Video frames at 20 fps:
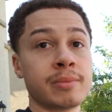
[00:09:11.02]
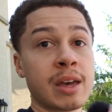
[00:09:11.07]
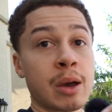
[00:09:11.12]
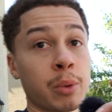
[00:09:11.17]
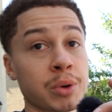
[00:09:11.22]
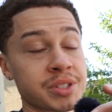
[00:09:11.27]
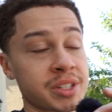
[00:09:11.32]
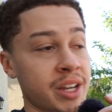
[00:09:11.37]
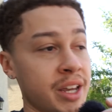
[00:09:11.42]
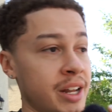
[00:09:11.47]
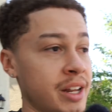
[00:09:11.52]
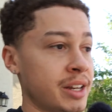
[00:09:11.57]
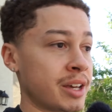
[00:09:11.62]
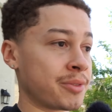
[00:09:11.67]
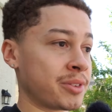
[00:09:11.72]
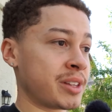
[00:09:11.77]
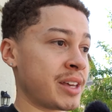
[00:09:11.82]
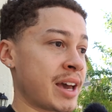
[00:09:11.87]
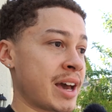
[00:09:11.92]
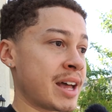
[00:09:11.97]
And once again, it
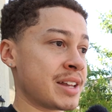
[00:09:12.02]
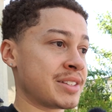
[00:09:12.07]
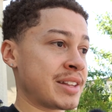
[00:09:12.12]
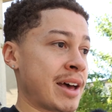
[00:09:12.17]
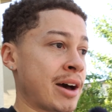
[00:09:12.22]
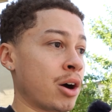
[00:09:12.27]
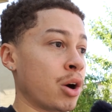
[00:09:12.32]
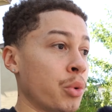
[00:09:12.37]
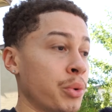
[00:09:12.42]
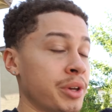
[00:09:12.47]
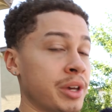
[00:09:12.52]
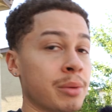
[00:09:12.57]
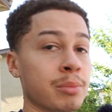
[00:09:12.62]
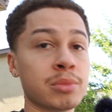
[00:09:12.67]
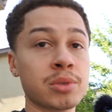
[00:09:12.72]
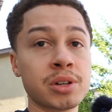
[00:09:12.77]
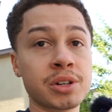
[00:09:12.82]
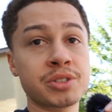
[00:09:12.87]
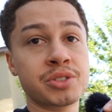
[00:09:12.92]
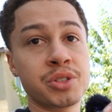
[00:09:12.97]
definitely adds that OEM
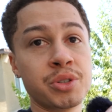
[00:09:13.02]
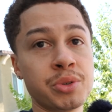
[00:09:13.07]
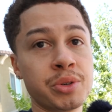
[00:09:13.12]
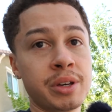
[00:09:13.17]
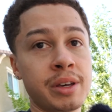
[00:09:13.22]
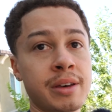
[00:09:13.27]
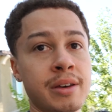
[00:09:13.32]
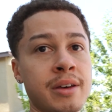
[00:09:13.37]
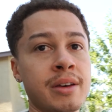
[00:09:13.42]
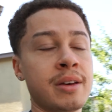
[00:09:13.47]
look to it